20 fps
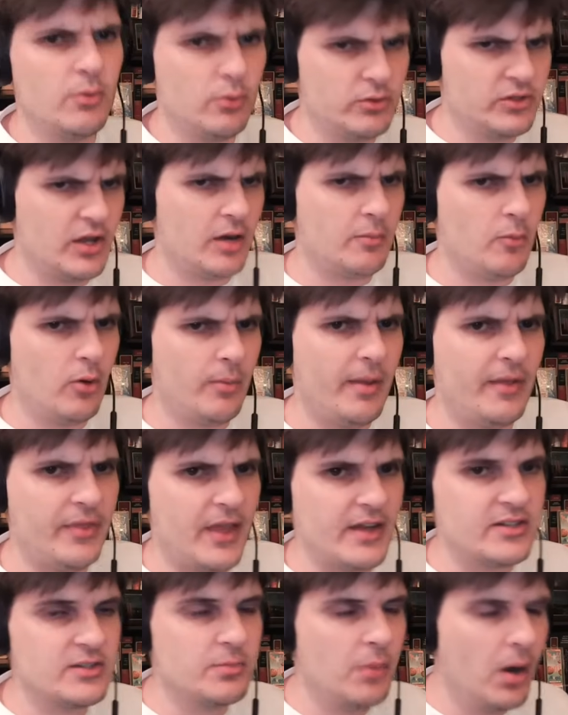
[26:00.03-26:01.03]
talk more about
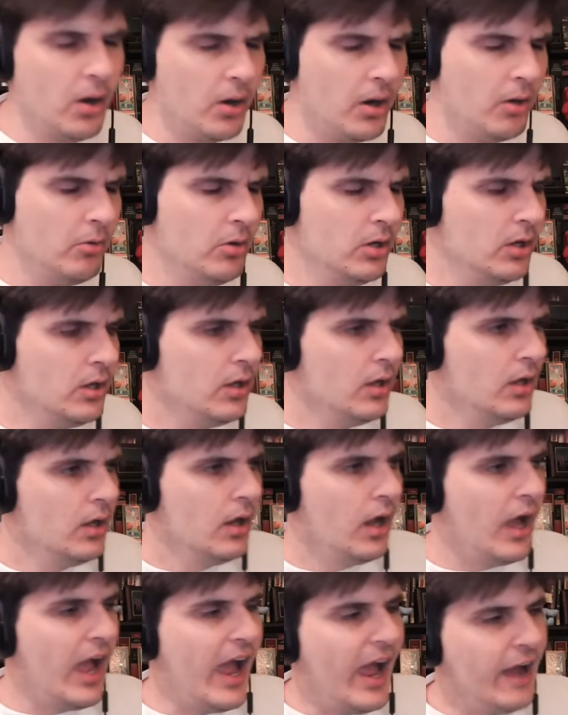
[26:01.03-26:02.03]
that tomorrow.
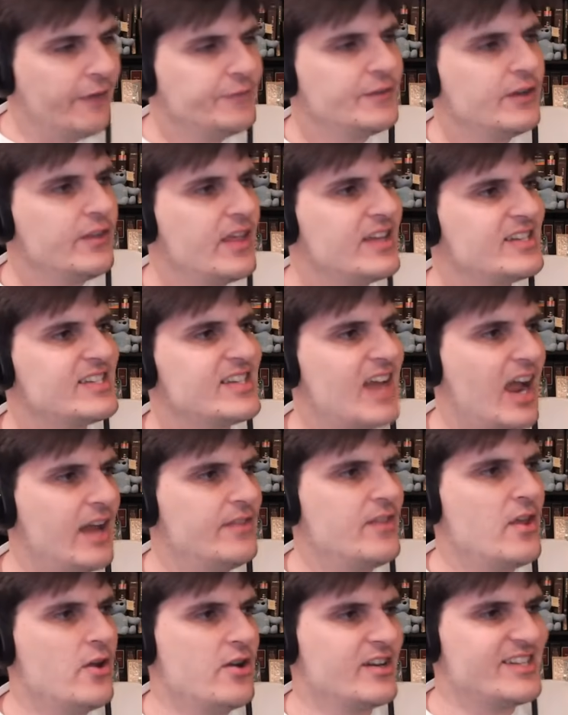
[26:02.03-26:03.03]
After they
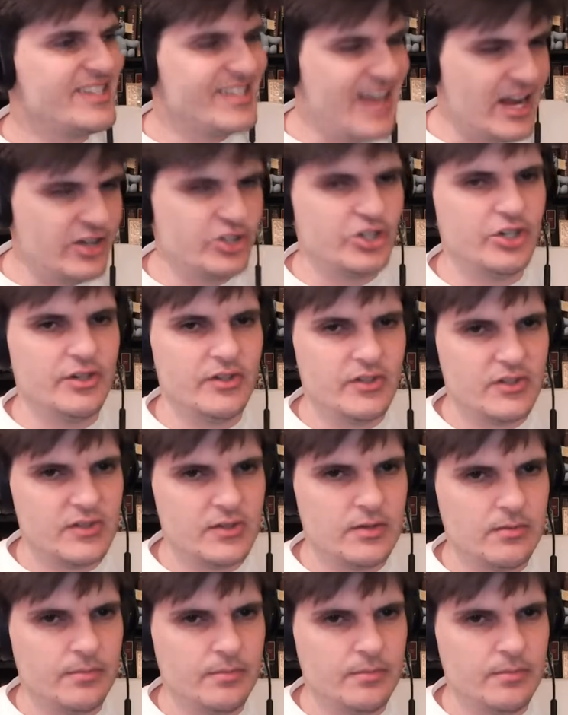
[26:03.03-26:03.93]
sign their extensions,